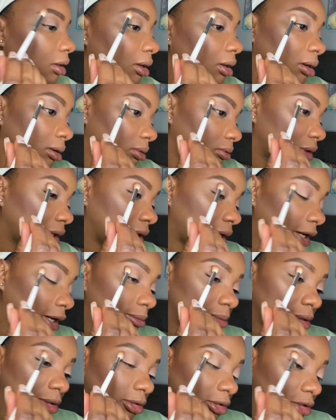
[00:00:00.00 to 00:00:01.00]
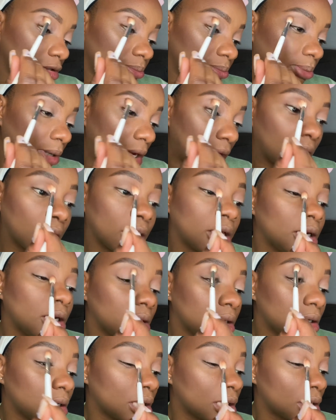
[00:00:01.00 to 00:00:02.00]
What I like about this palette,
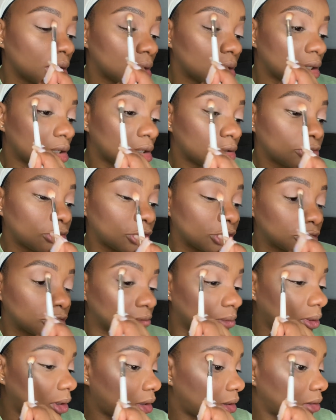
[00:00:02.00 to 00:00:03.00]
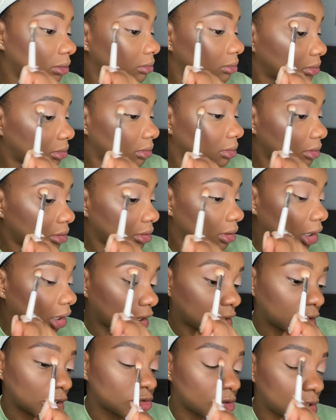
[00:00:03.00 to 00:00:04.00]
first of all,
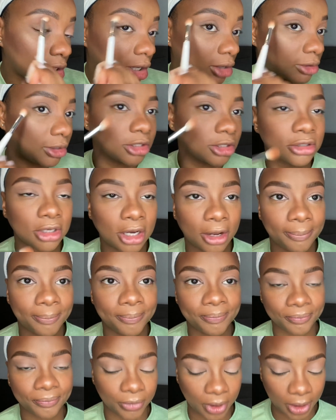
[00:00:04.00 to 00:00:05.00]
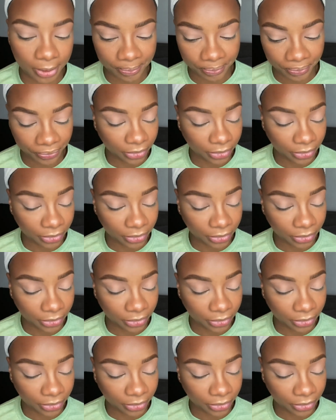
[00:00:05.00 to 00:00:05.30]
because I tried it out yesterday, right?